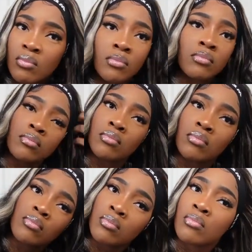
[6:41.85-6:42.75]
You want to make
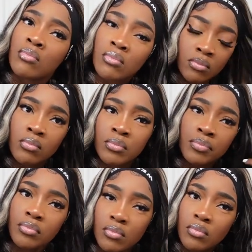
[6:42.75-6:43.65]
sure it all
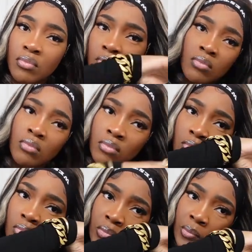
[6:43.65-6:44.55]
blends seamlessly. You
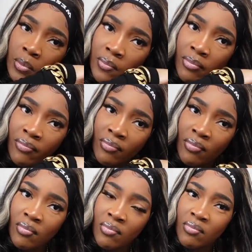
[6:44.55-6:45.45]
don't want the top to
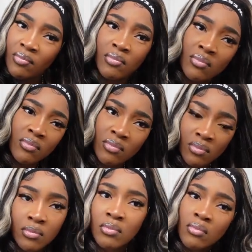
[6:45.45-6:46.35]
be short and then
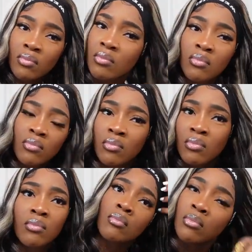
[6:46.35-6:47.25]
the rest of it to just be
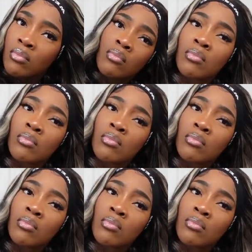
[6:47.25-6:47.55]
long,